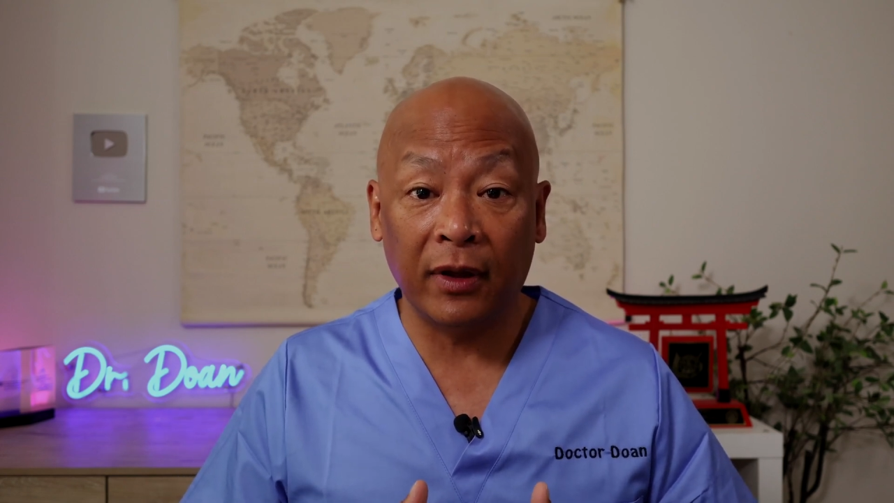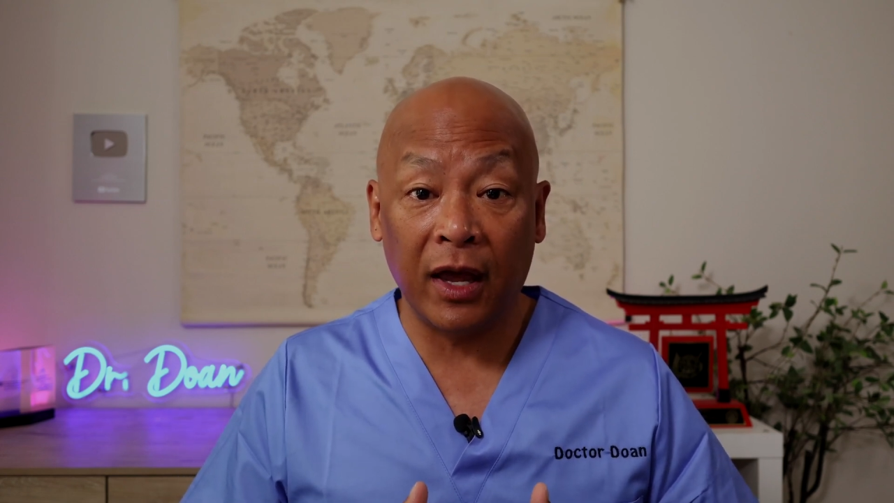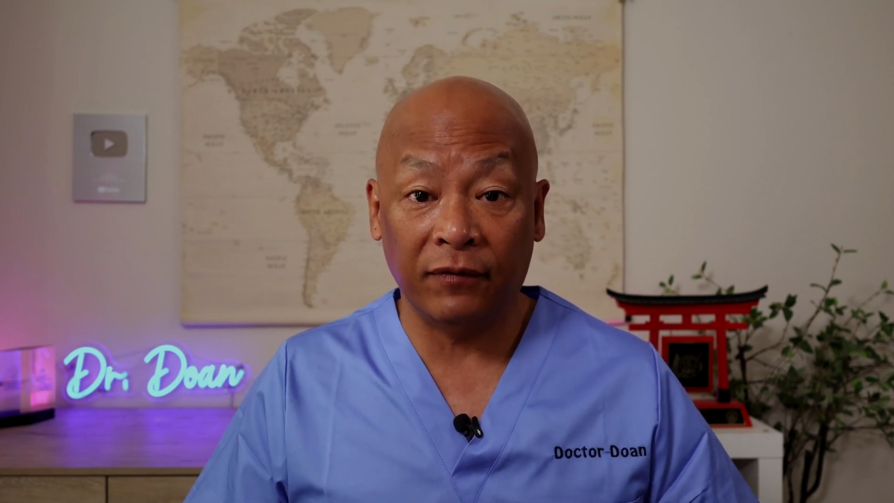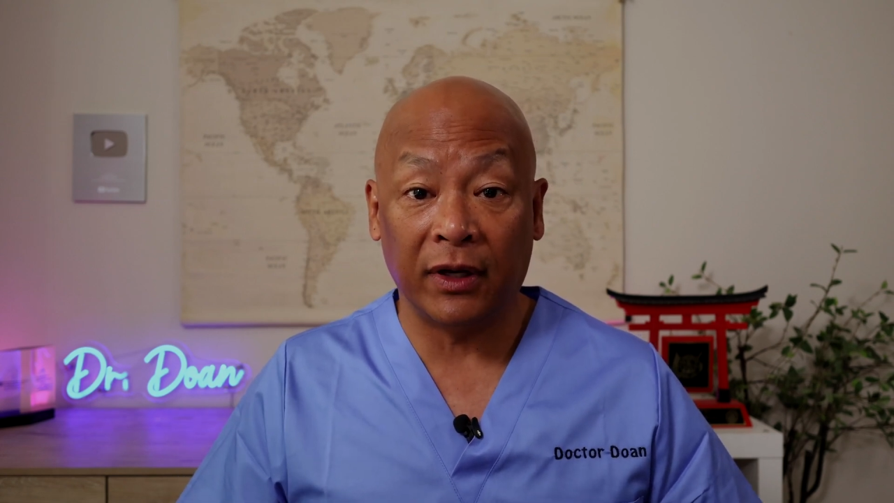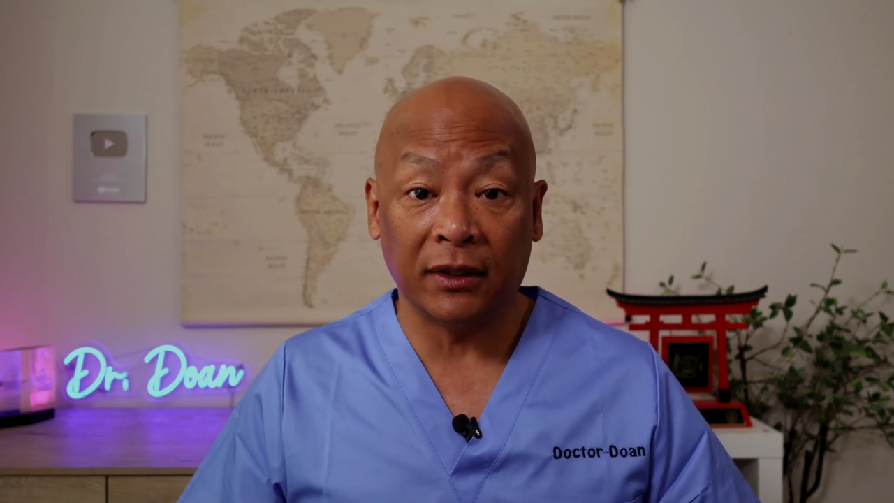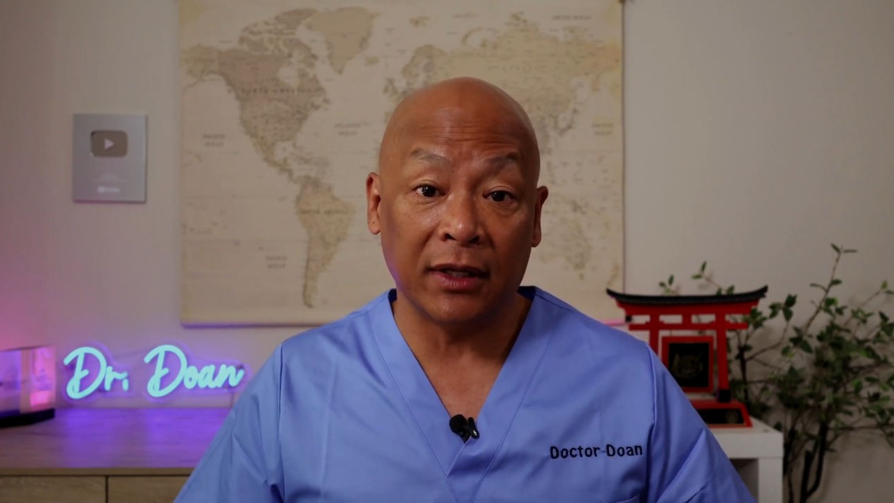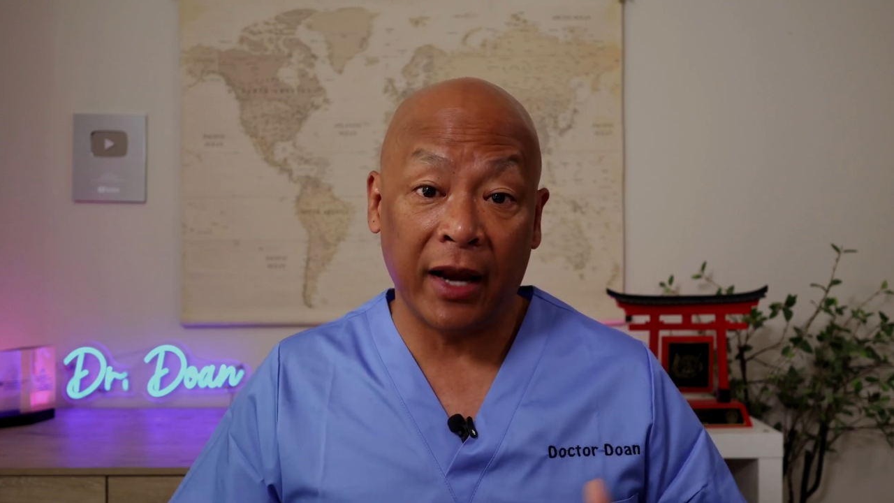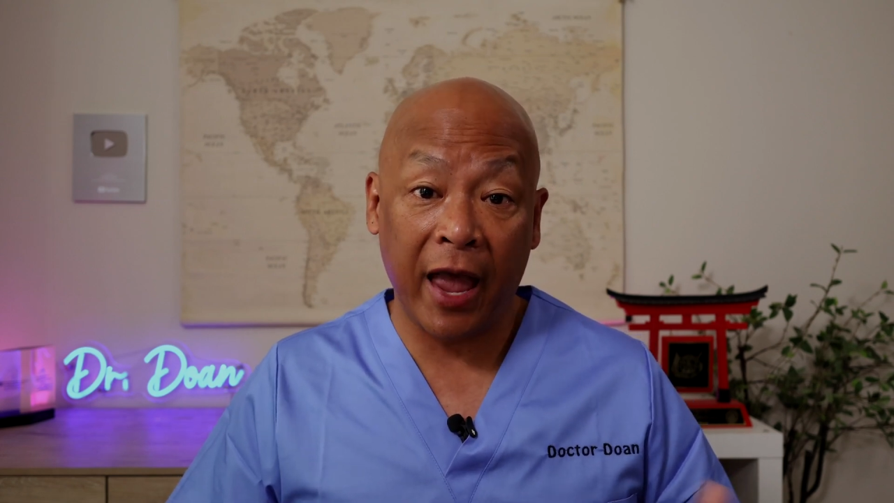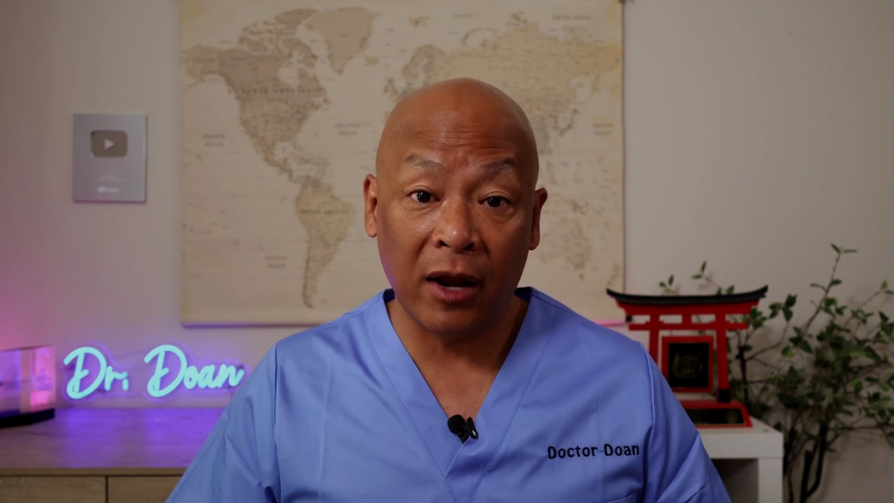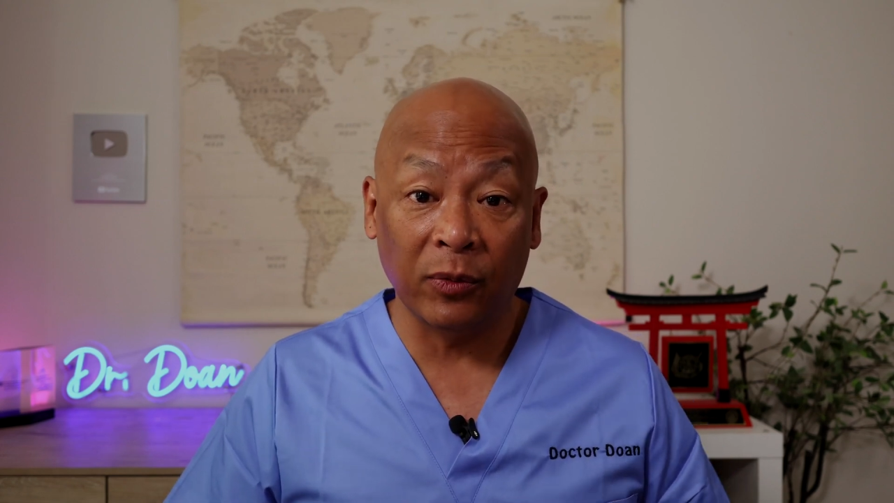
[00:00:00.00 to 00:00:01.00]
evidence
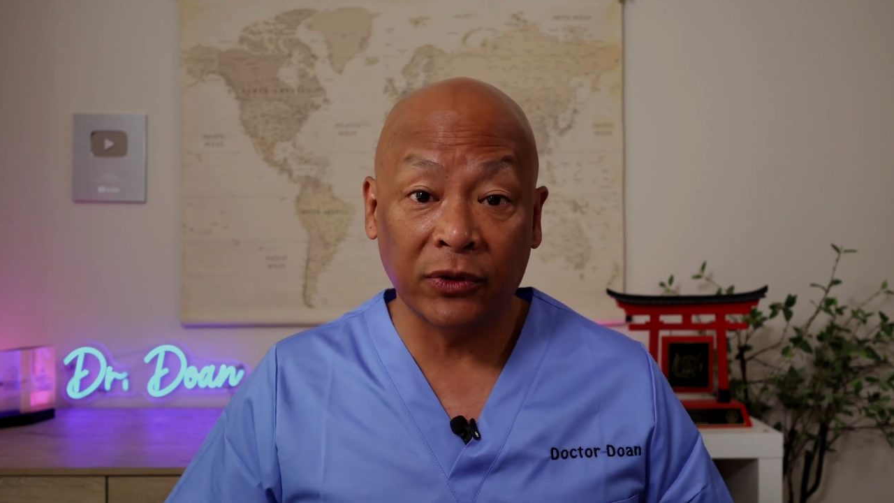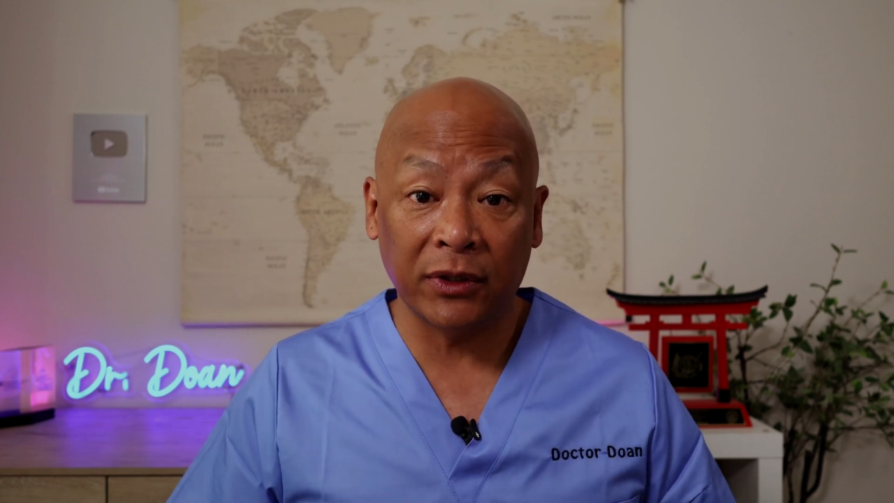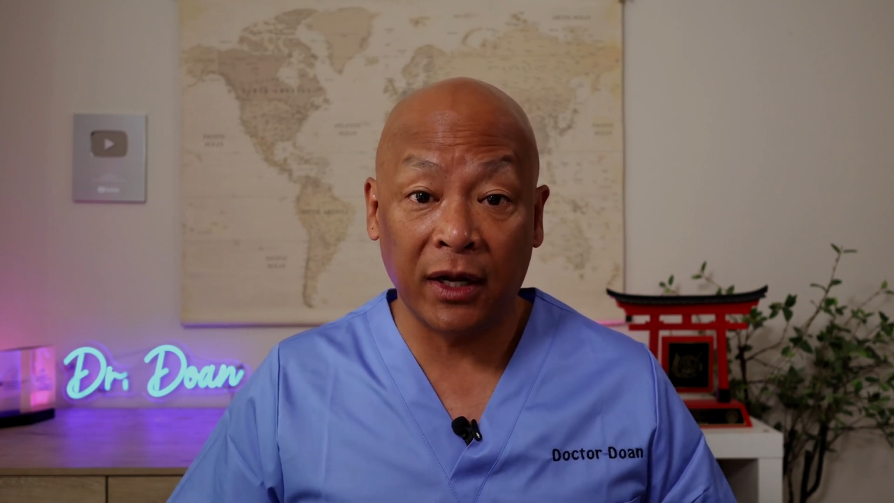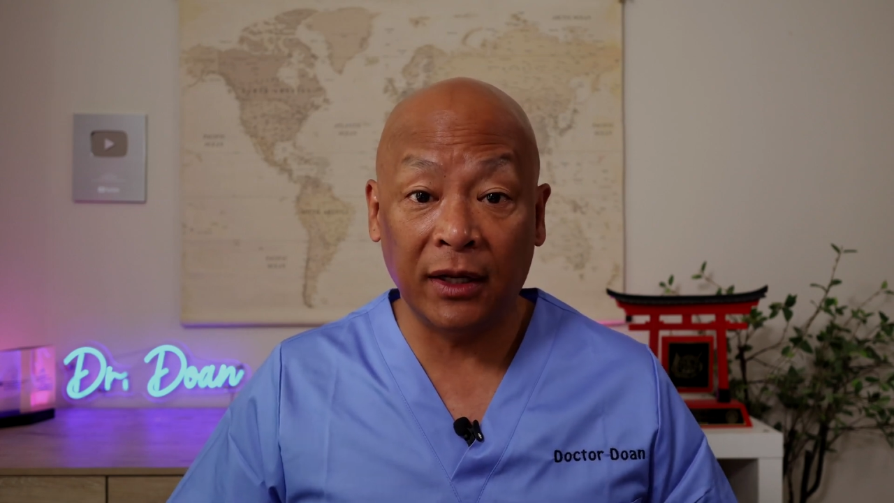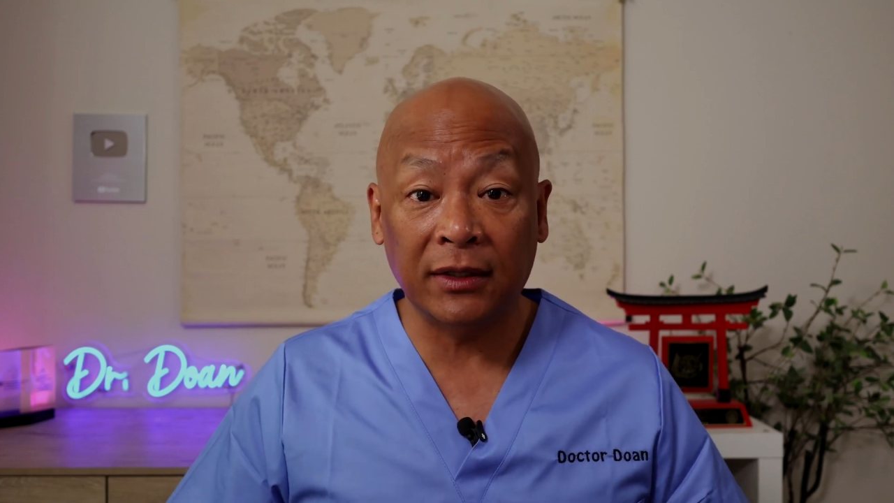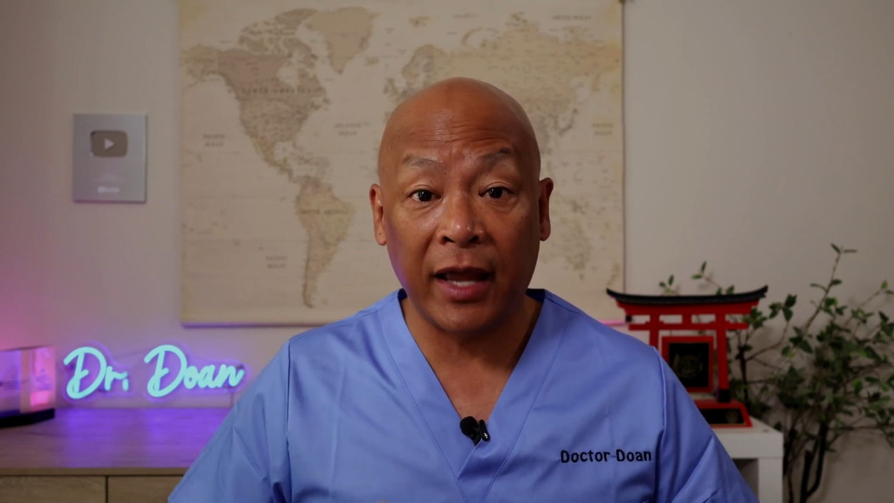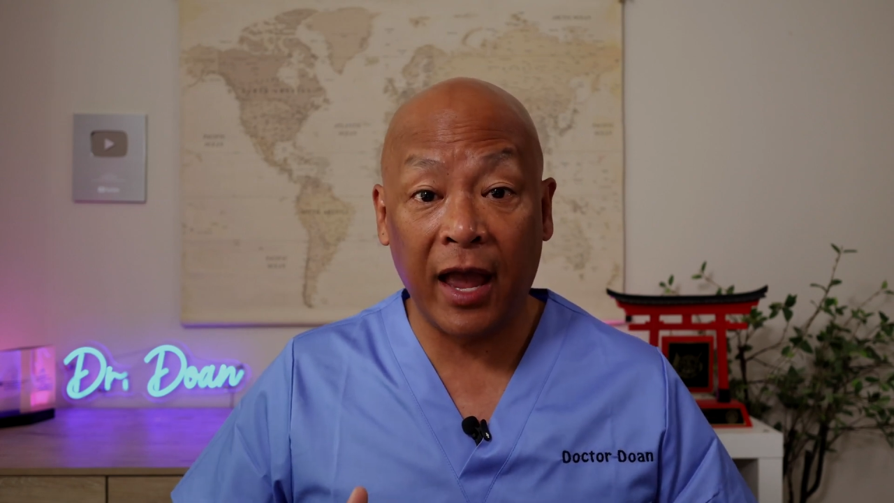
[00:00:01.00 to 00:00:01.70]
in animal studies